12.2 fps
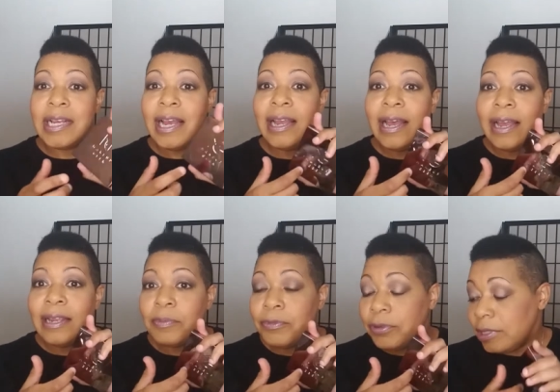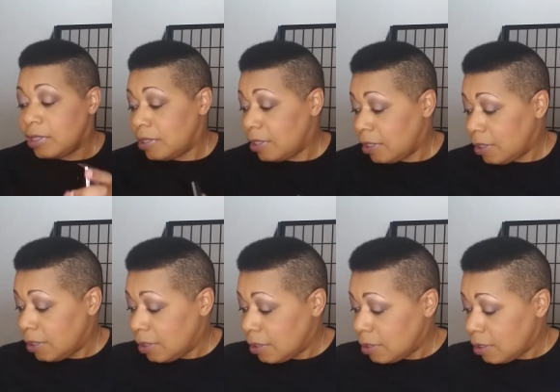I, I am really digging
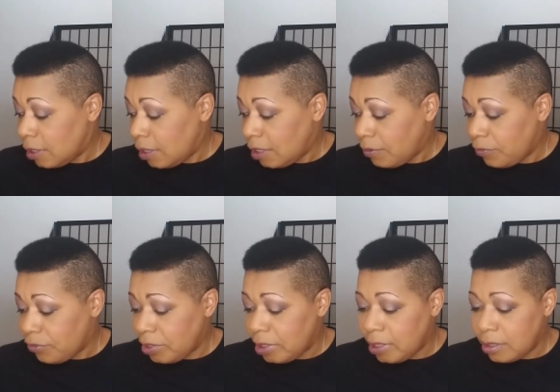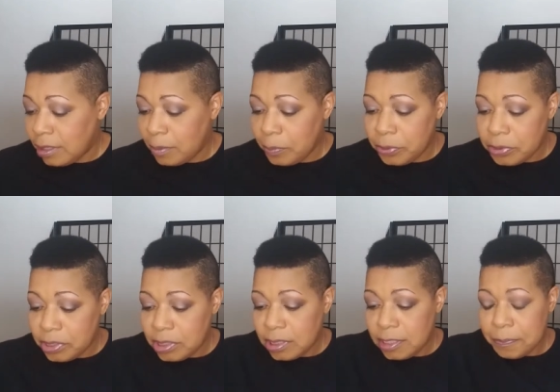this, and I am really glad that I
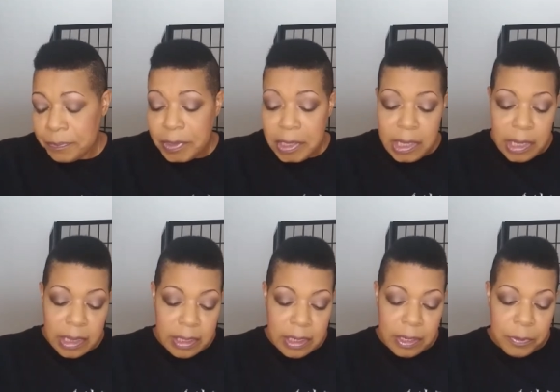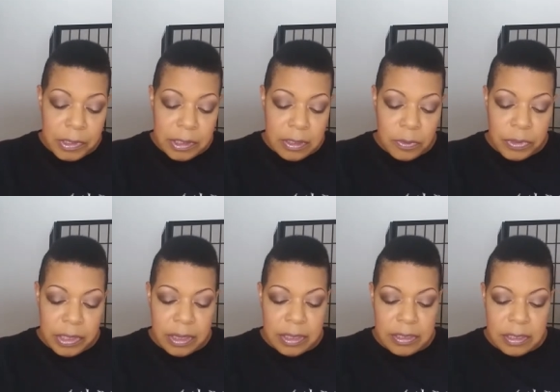purchased it. Then I went in
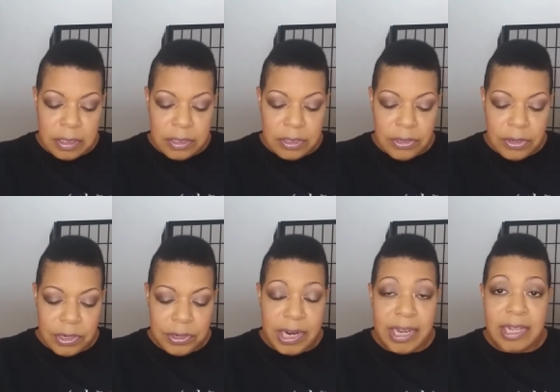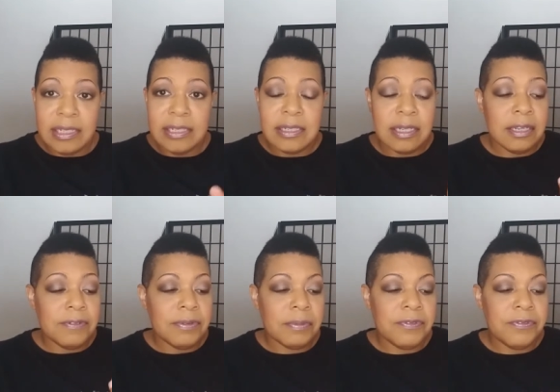with the Sun Stalk'r Island Ting
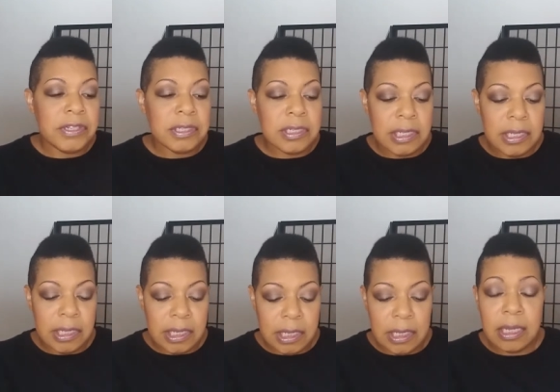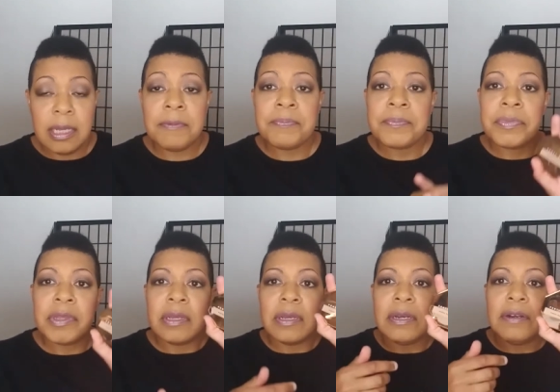from Fenty
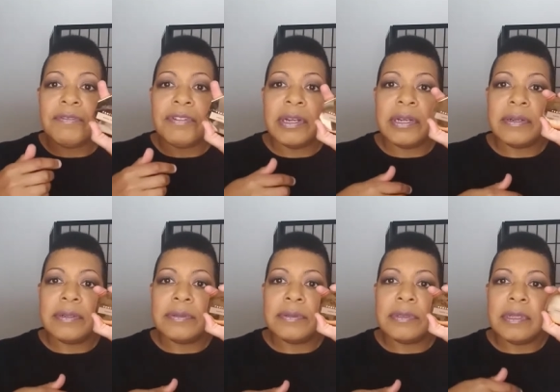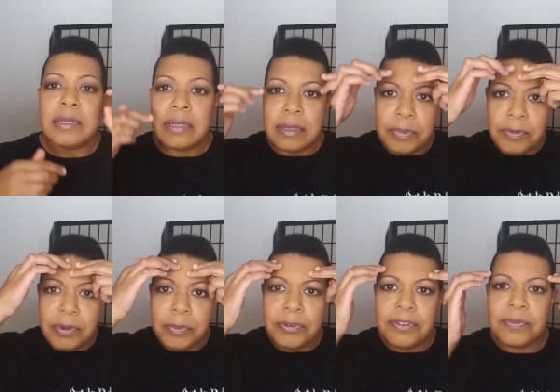around the
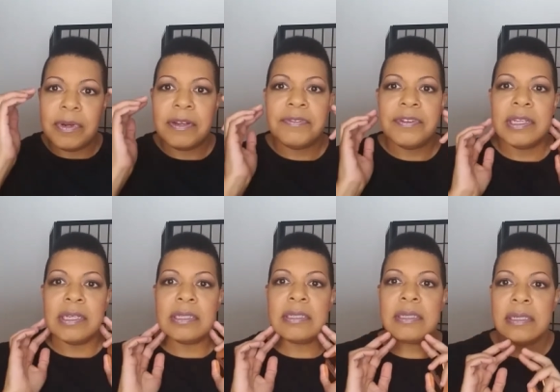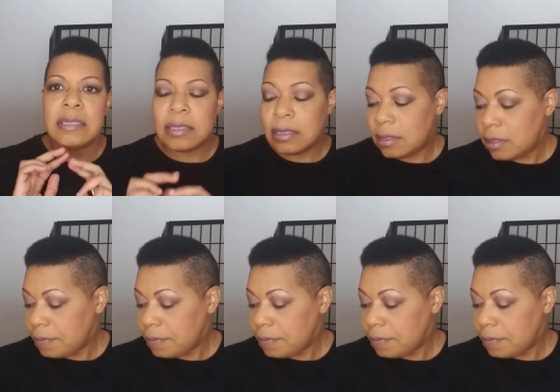perimeter of my face.